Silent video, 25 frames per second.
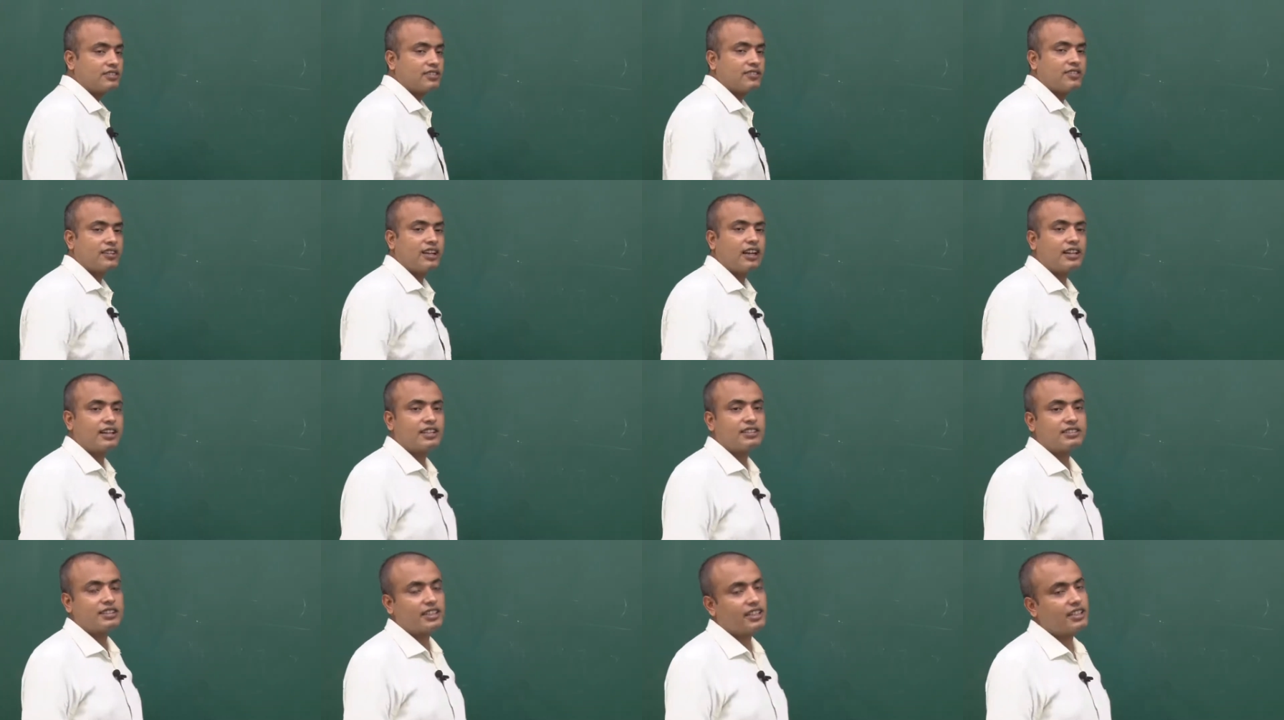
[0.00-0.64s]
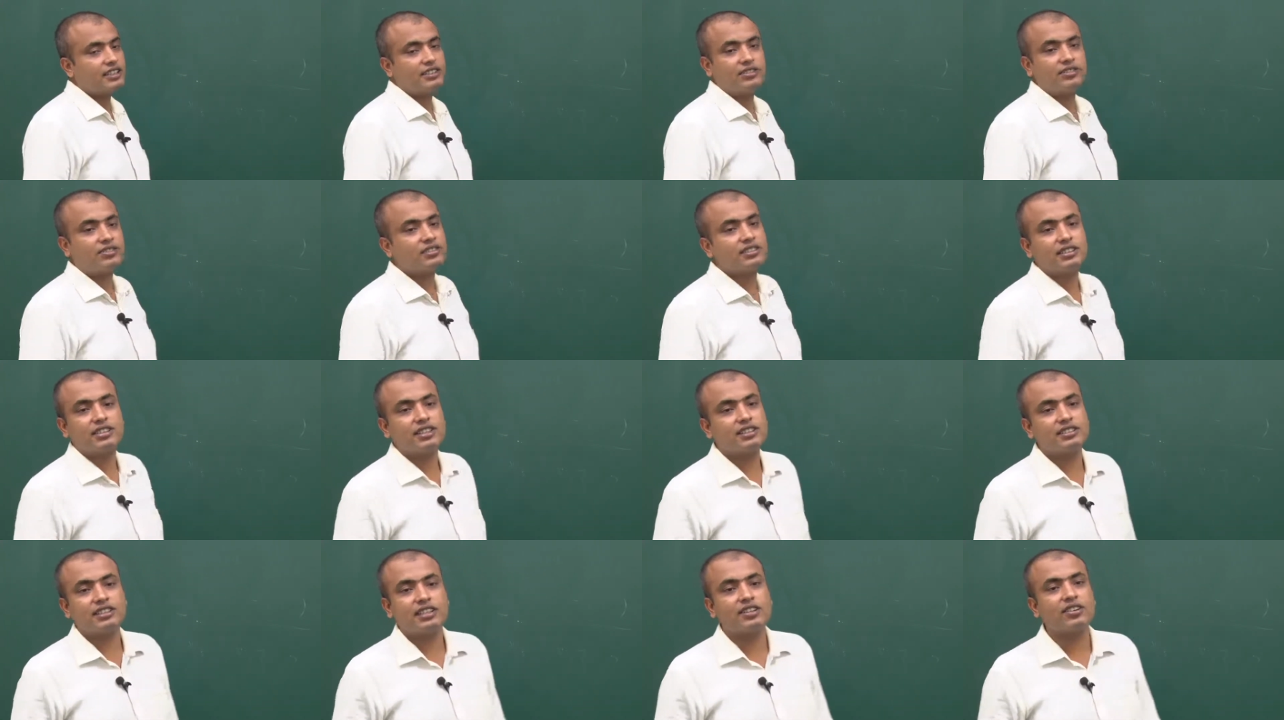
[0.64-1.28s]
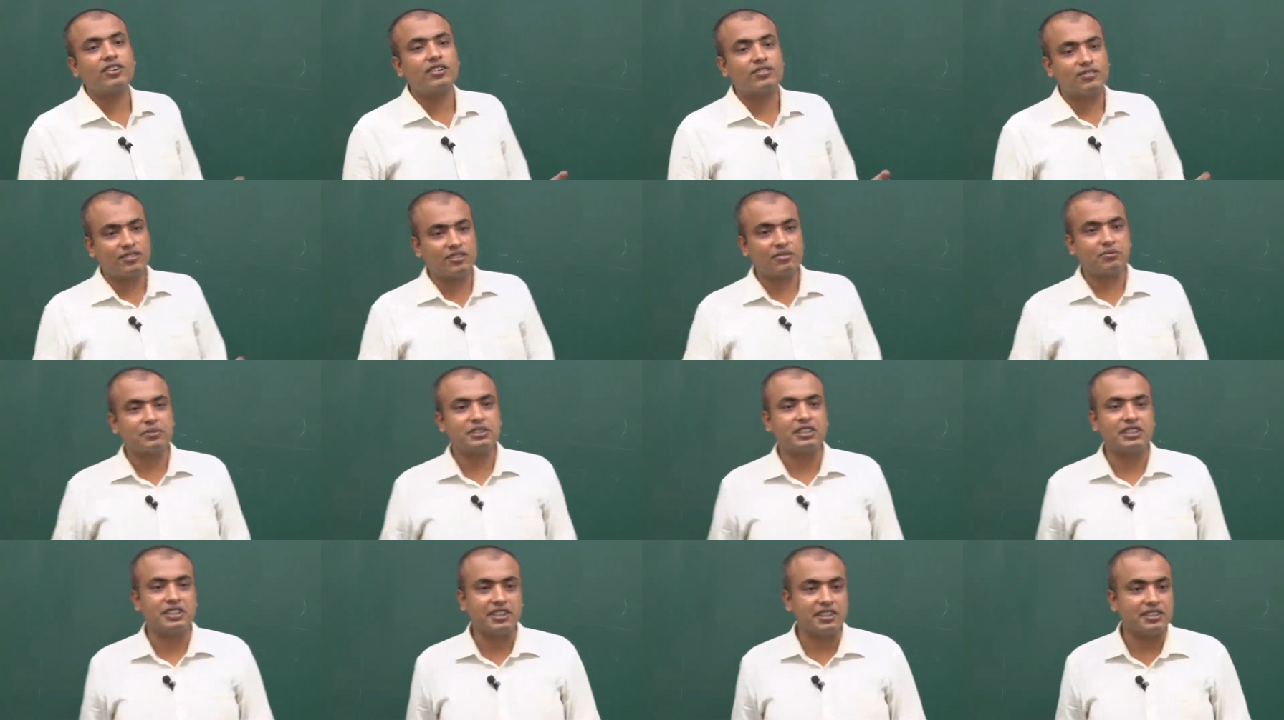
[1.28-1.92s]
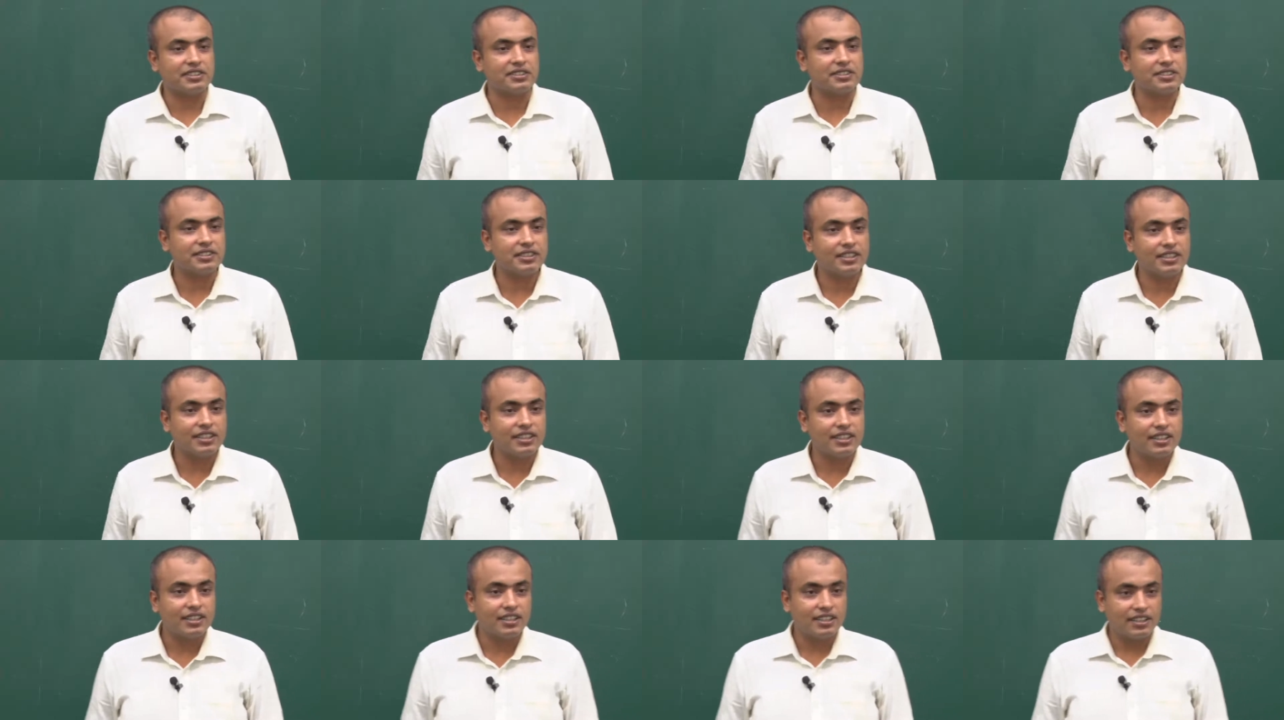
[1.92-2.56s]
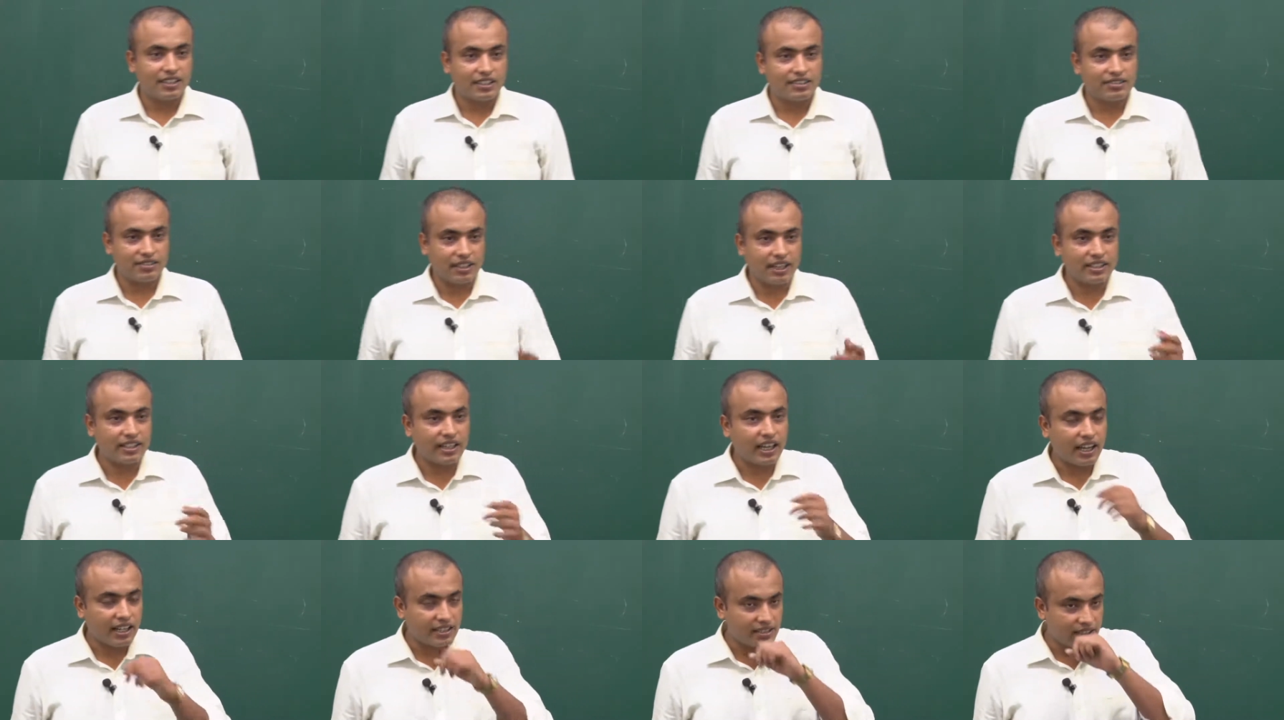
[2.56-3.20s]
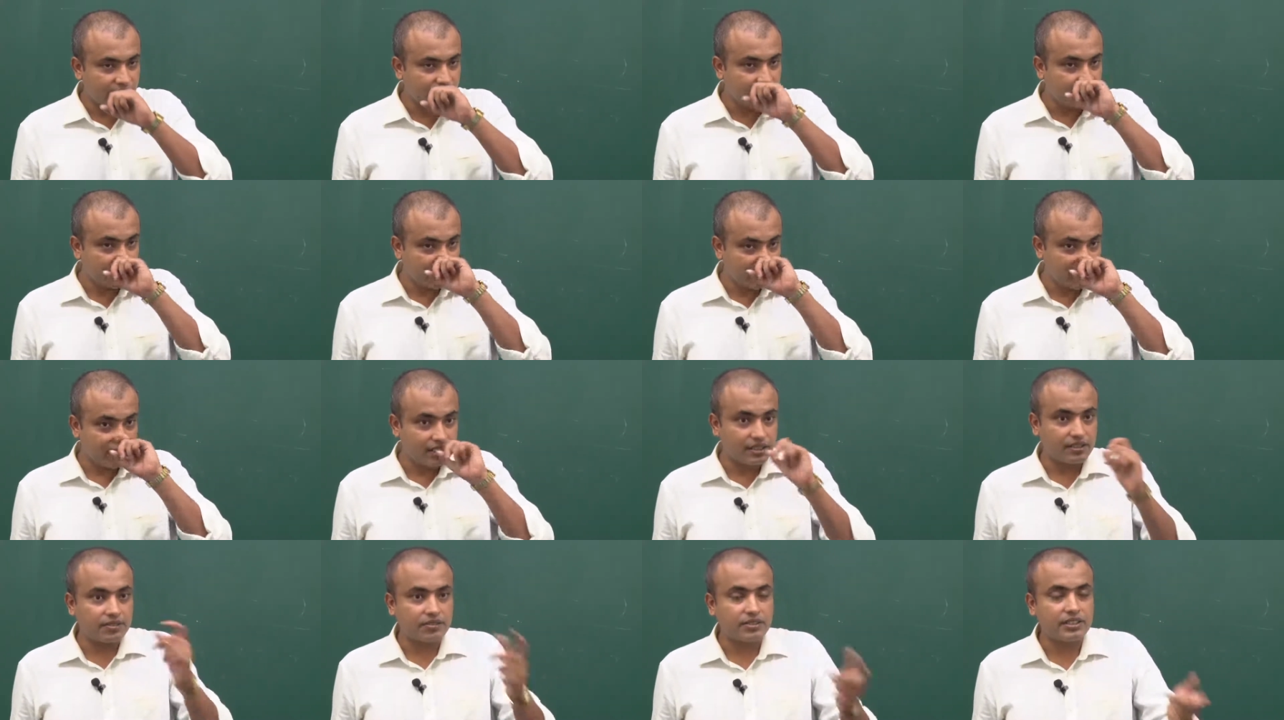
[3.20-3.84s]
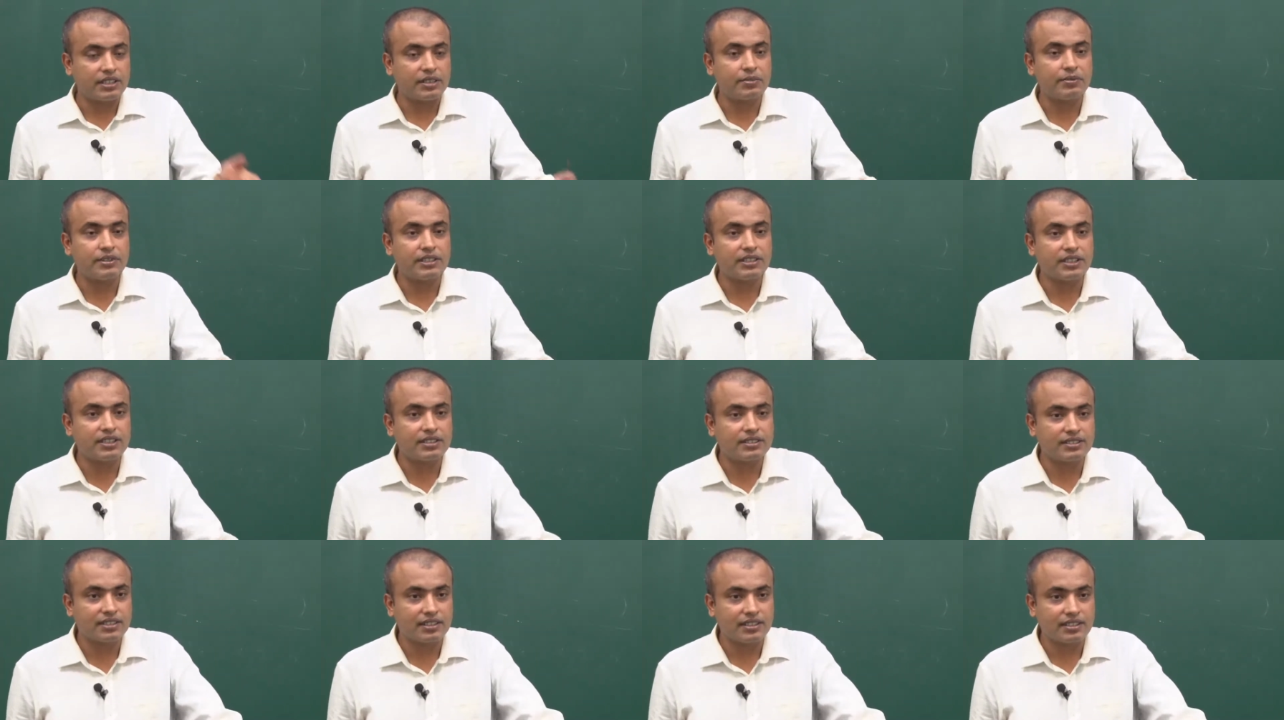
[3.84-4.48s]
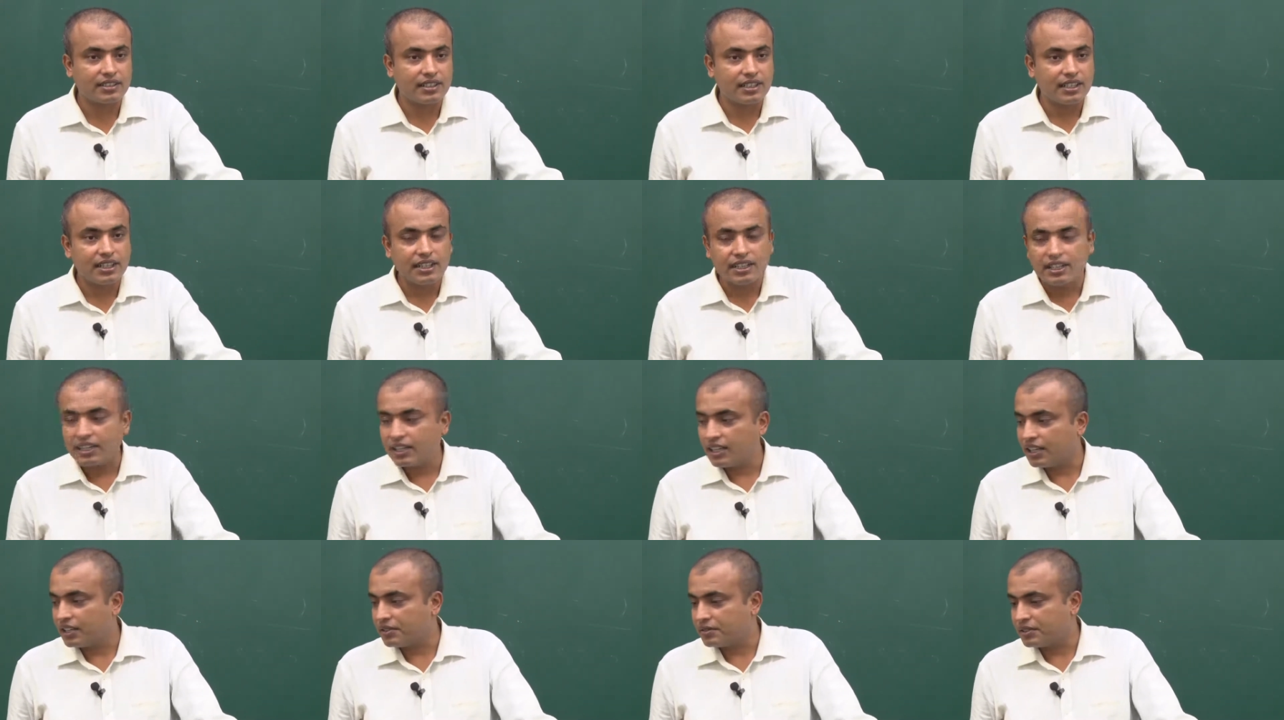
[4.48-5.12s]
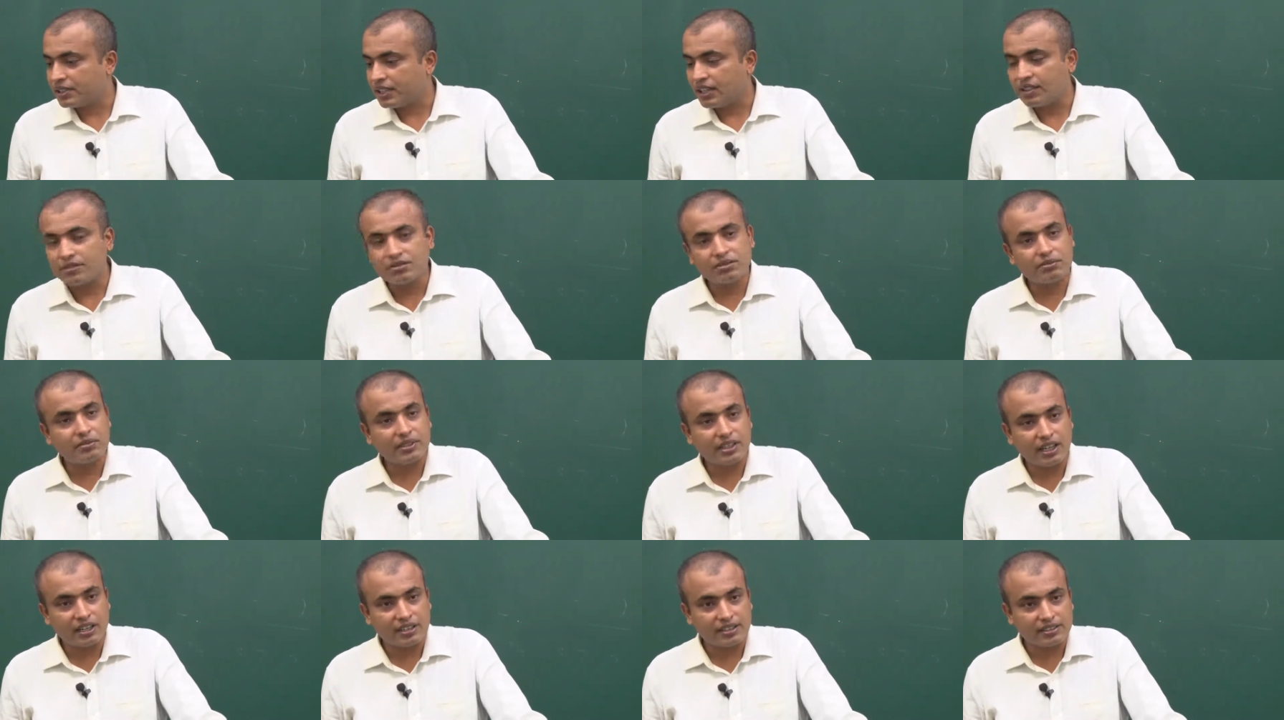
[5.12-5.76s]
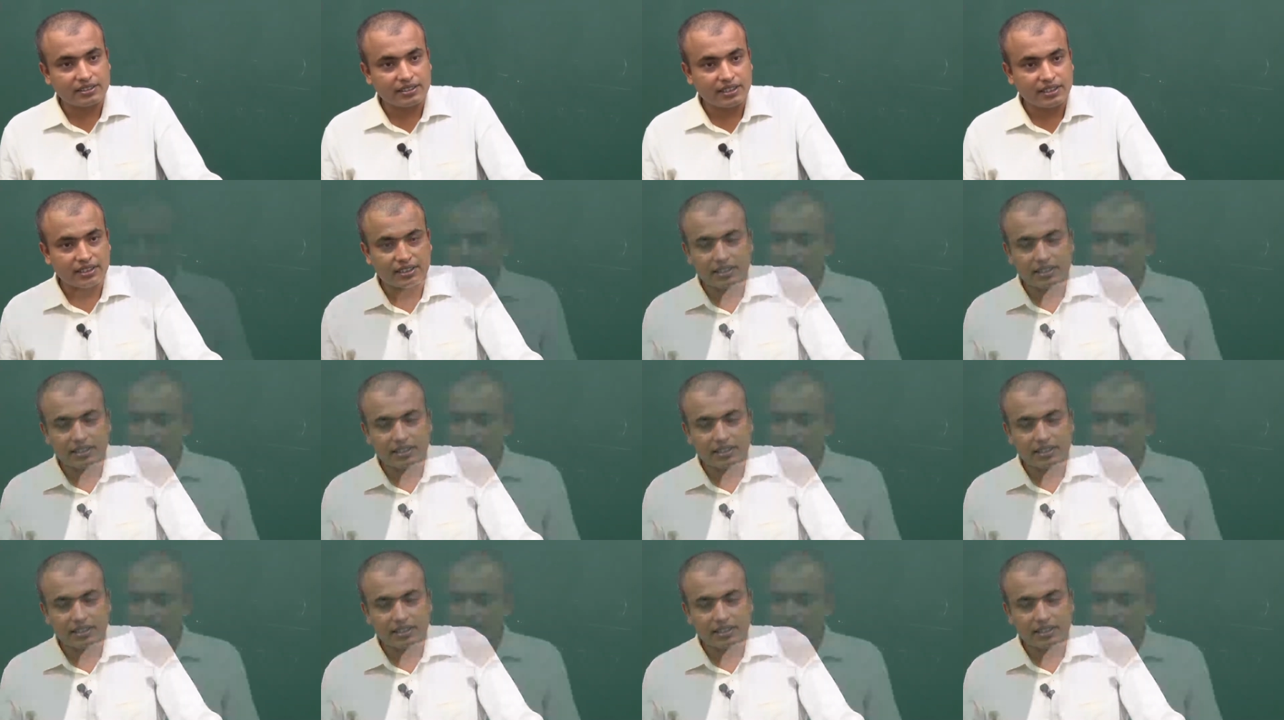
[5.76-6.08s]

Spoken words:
of all, understanding those errors are not for beginners. I think you said that whether beginners are, I mean, how do we understand